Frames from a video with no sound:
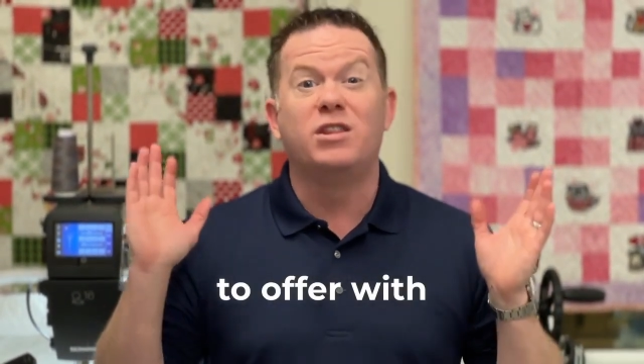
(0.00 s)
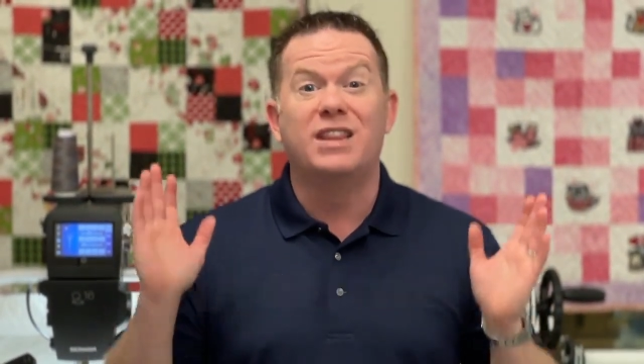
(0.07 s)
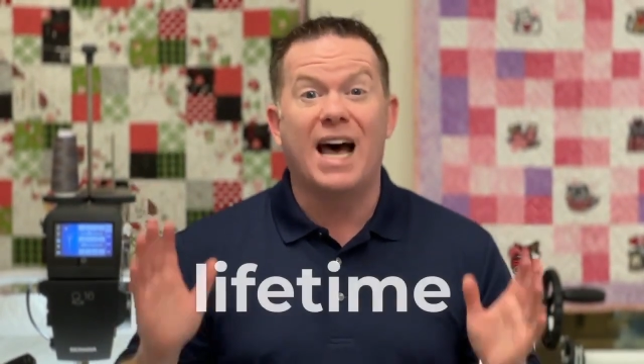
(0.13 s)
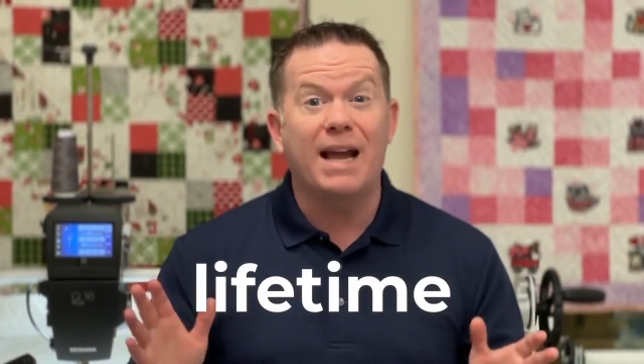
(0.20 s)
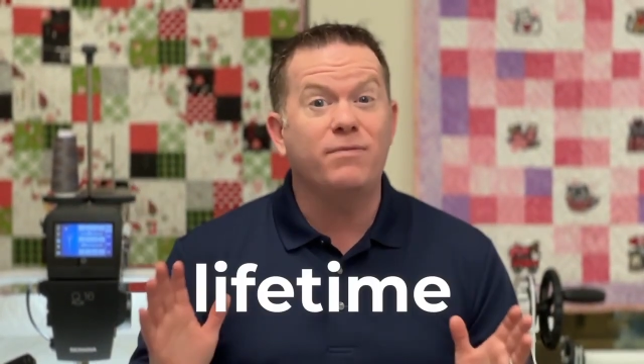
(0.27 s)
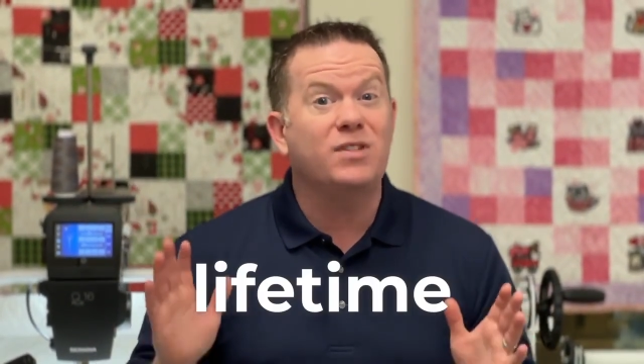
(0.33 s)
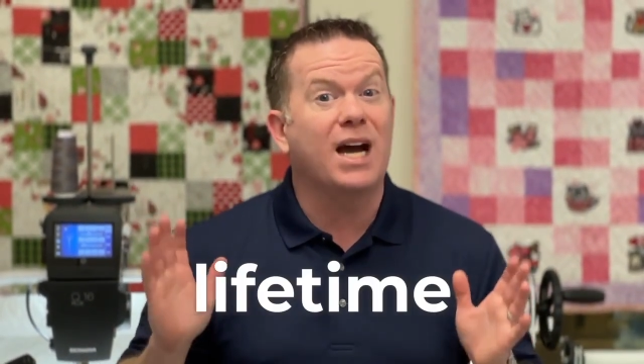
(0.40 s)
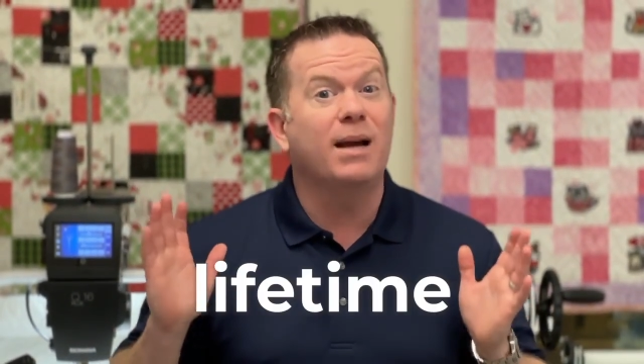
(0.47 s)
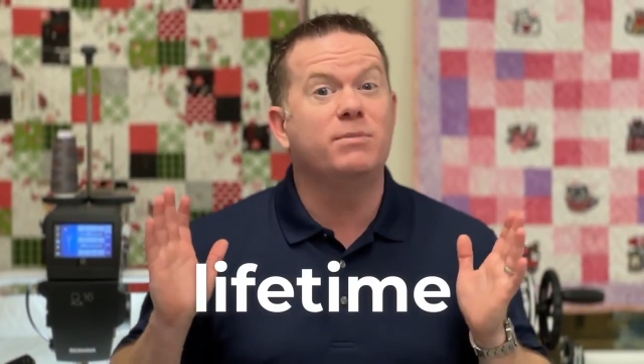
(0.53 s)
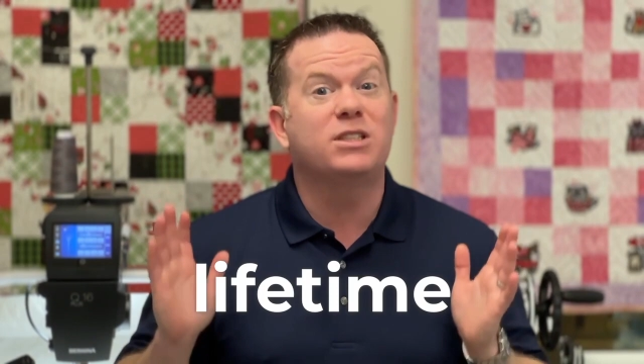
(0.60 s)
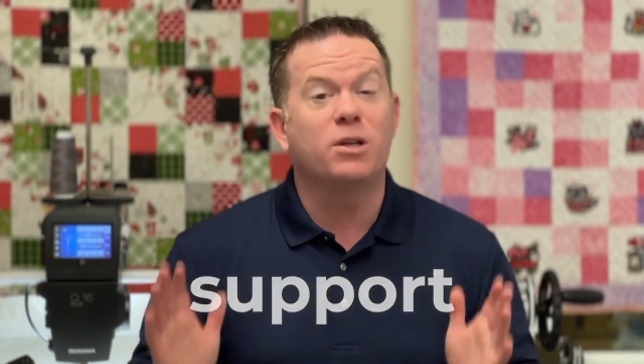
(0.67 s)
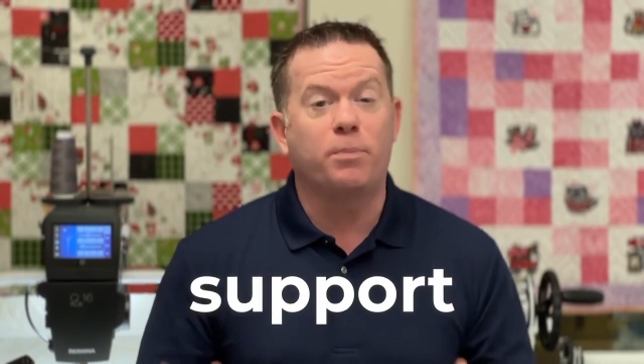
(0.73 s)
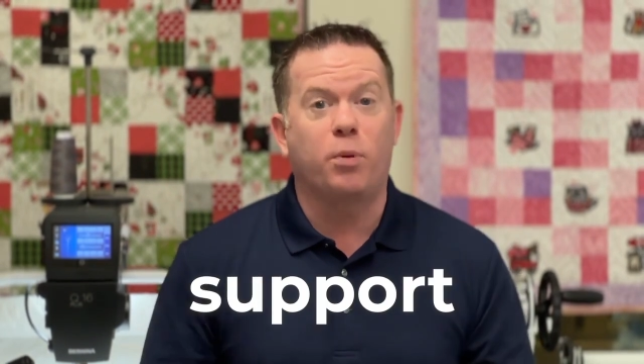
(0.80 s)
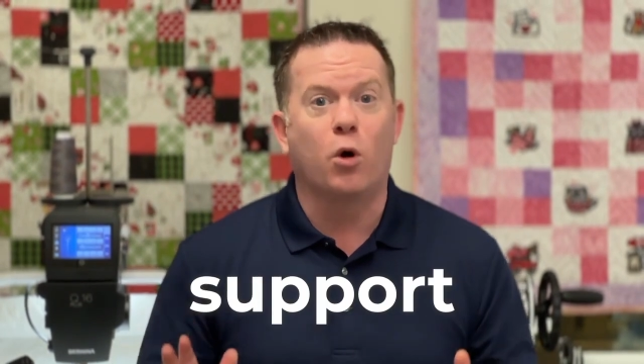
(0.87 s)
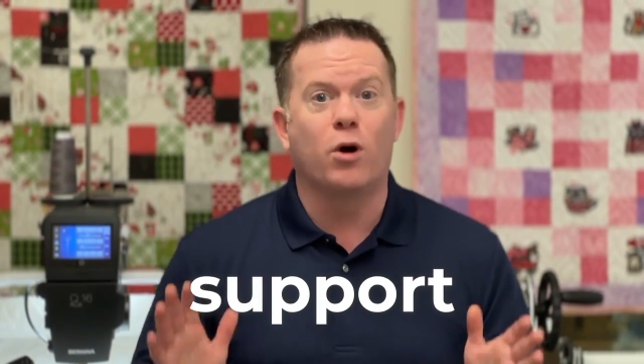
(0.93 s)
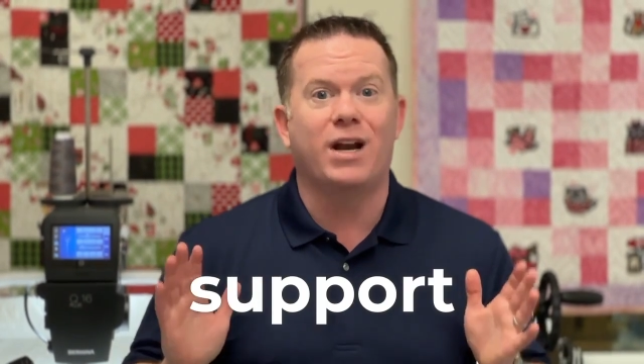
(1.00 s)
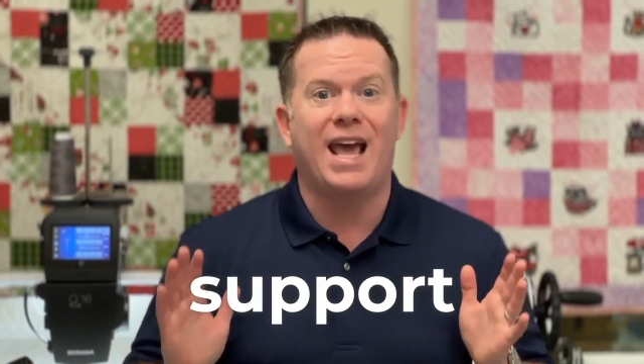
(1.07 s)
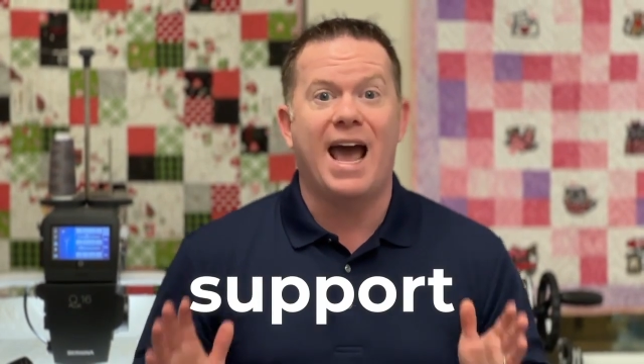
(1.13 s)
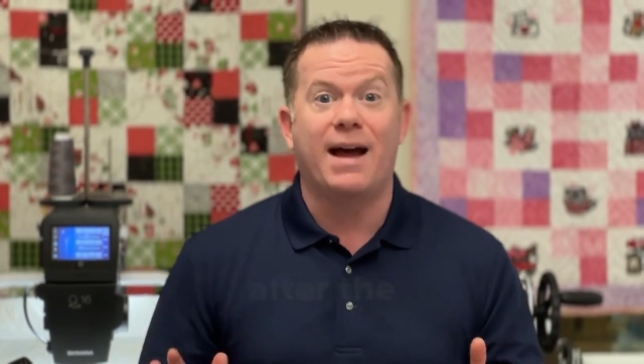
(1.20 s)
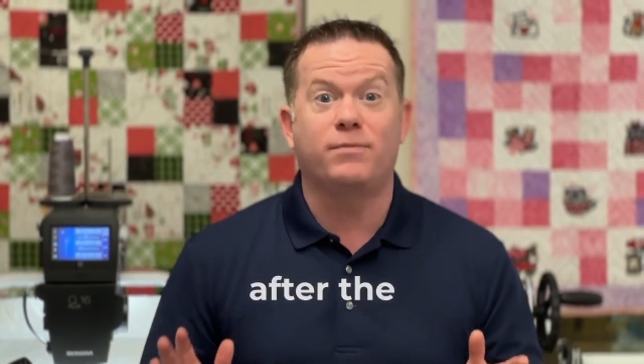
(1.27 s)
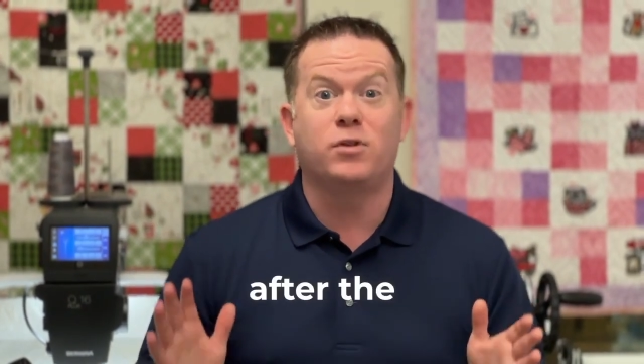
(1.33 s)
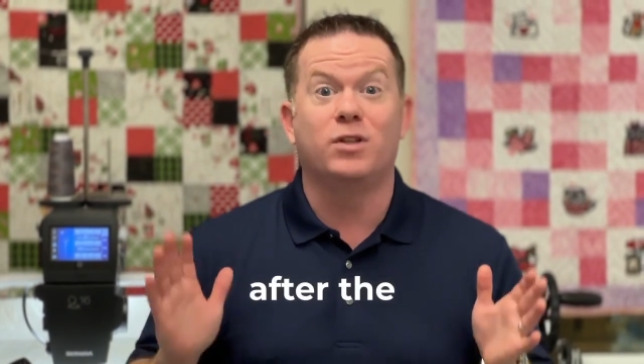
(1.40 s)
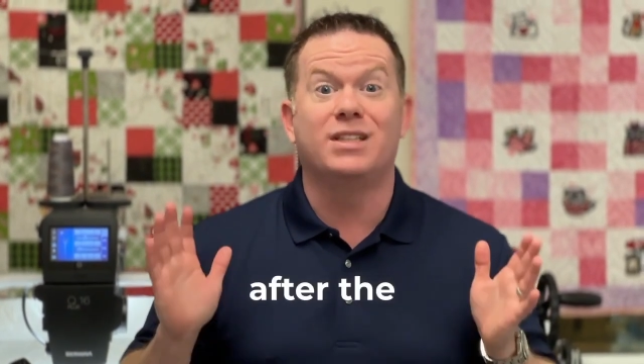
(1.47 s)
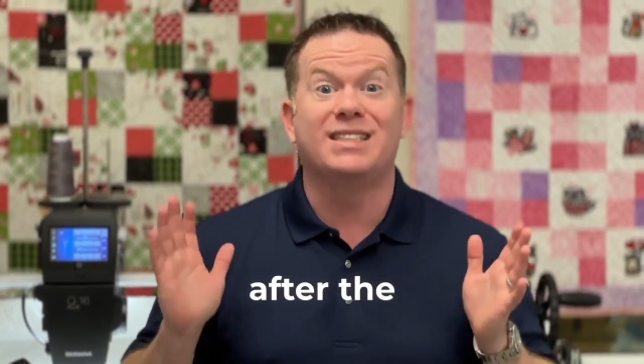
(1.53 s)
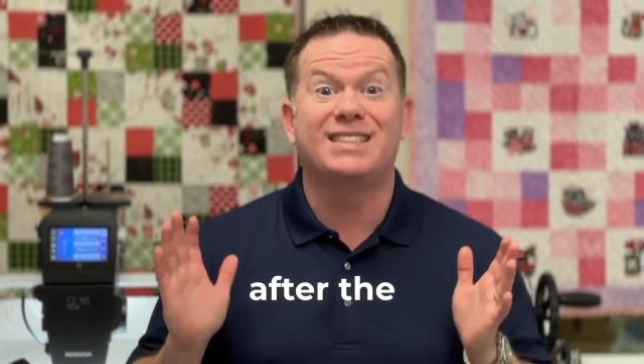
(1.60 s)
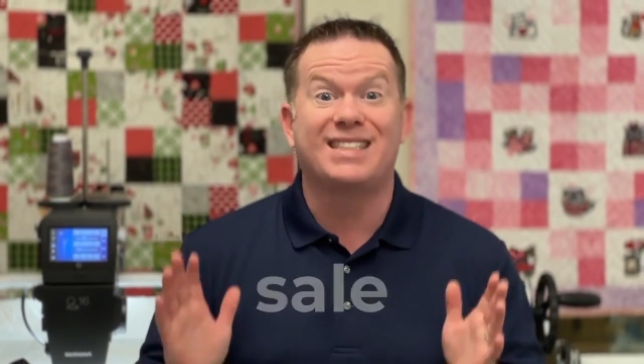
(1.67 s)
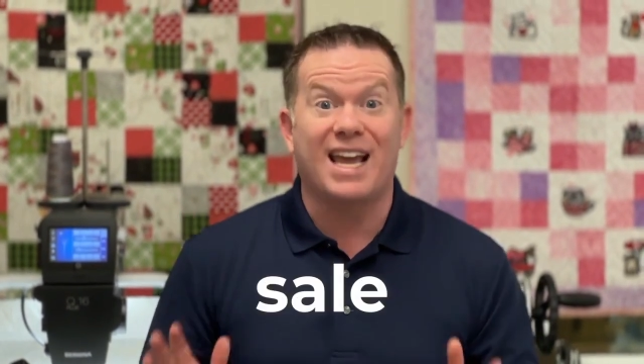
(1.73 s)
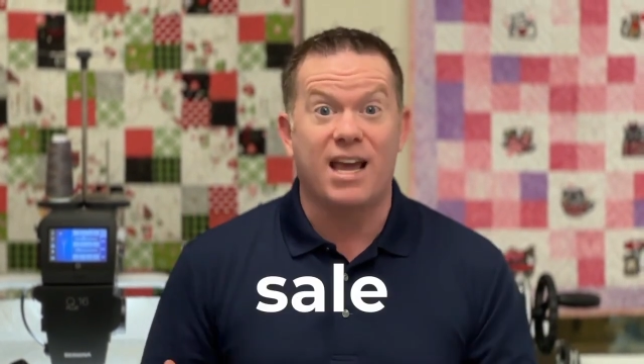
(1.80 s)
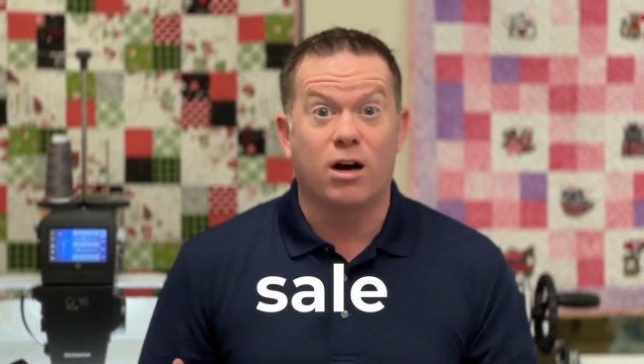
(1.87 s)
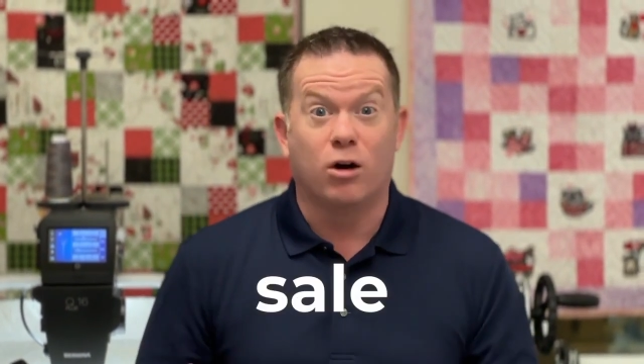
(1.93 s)
lifetime support after the
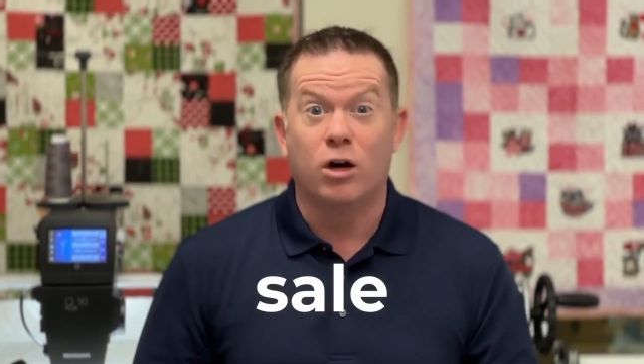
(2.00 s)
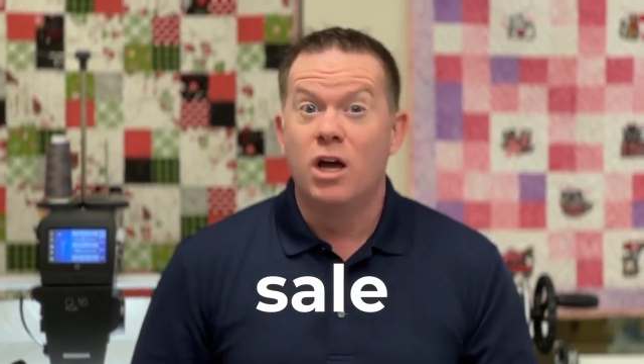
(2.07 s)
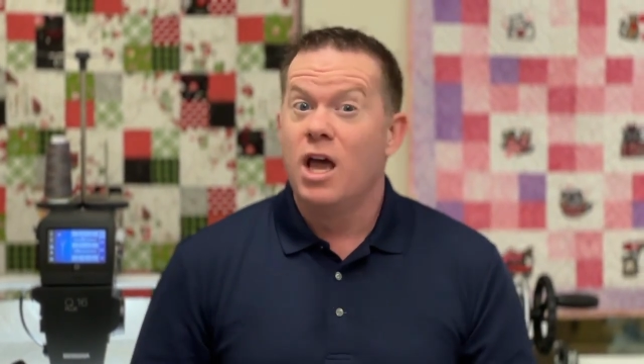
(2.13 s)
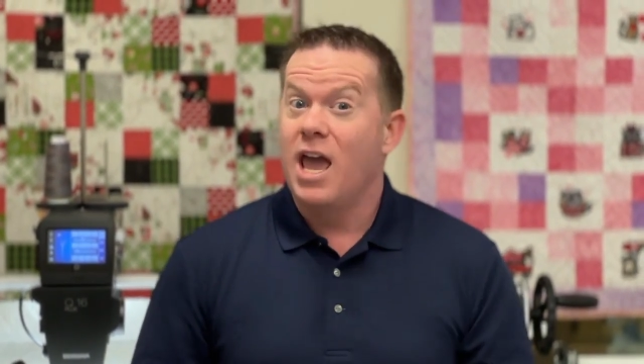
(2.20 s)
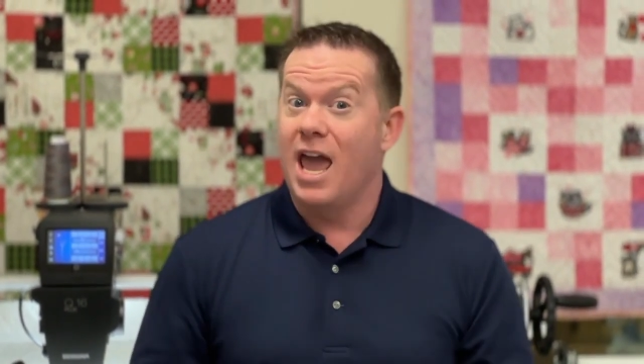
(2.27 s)
sale.